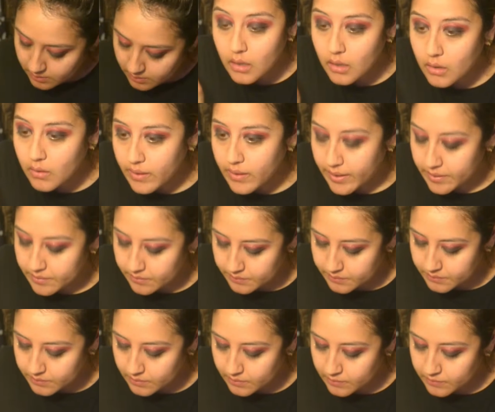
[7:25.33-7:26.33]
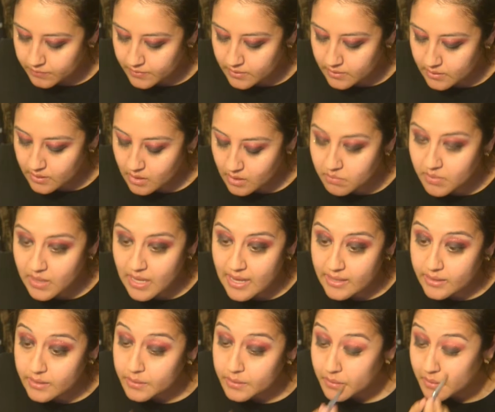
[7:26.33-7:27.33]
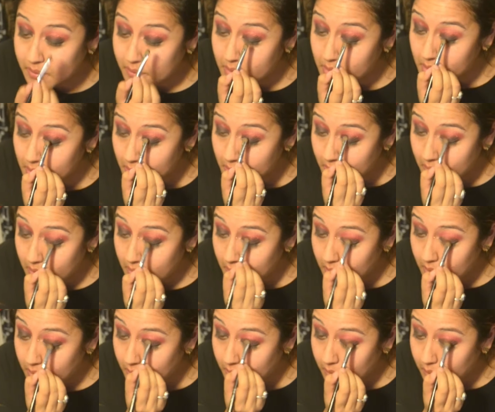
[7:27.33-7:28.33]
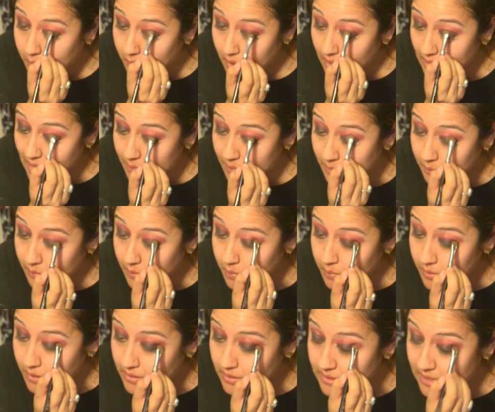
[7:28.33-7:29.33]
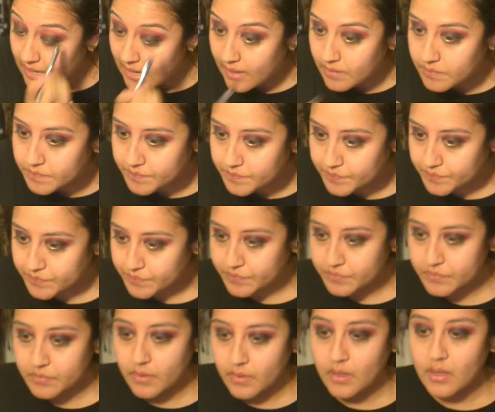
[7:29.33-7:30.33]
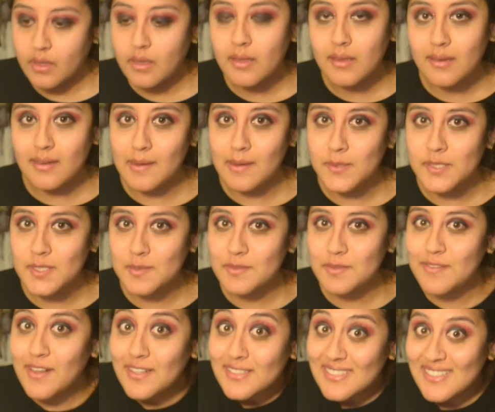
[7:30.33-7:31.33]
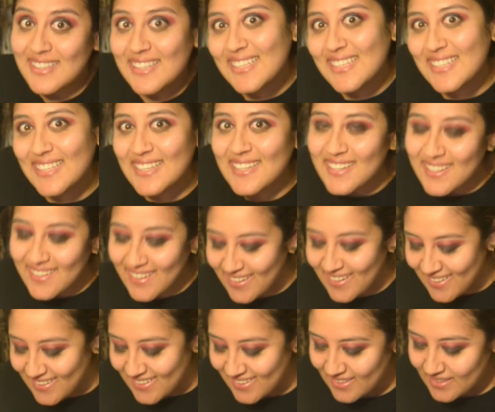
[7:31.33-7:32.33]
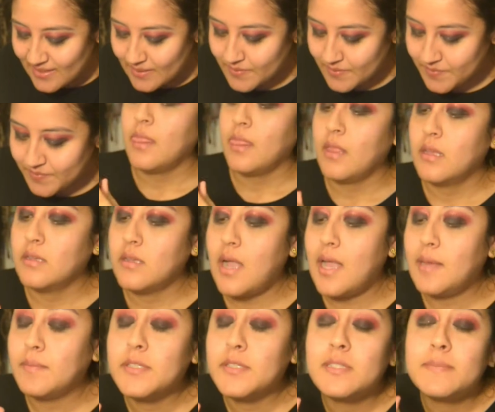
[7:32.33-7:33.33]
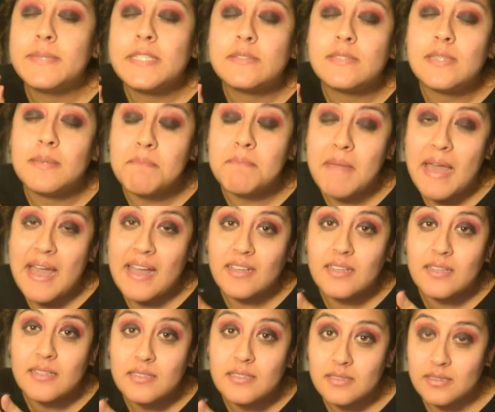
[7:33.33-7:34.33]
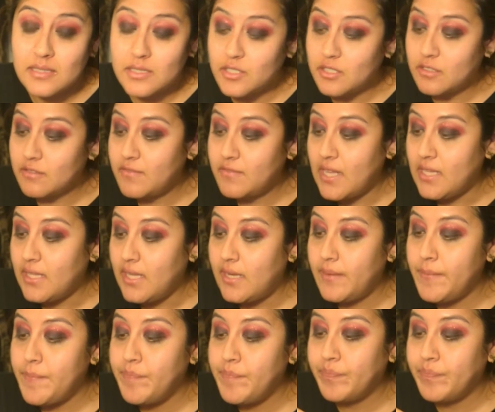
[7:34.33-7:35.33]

Okay, we filled in our black. We're happy with where it's at. Now we're gonna move on to the glitter. I'm gonna be using MAC Cinderfella.